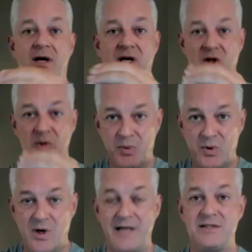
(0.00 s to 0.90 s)
it'll
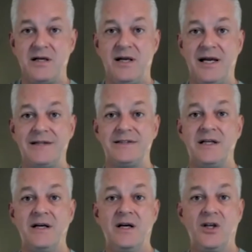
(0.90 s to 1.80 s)
price against
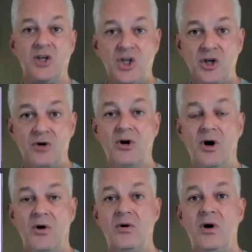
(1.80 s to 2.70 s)

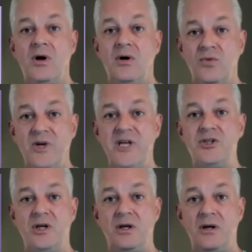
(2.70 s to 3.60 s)
euro
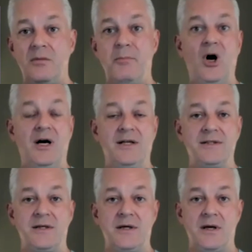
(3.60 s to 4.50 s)
region
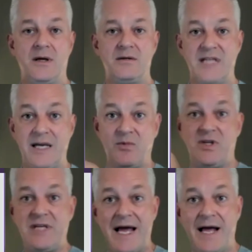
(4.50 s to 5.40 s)
bonds. Same with
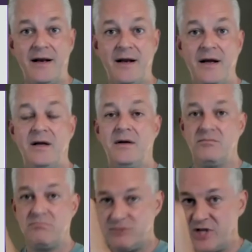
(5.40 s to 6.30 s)
yen.
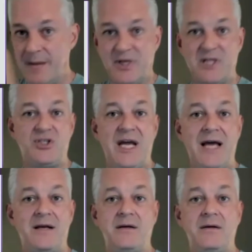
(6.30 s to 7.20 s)
Japanese
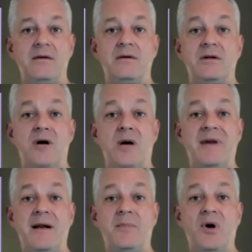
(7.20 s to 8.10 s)

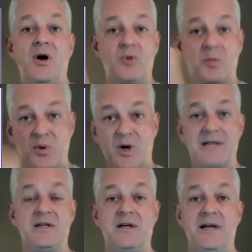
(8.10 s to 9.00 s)
yen-denominated bond will
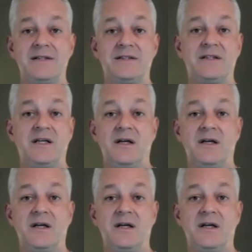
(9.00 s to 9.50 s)
price against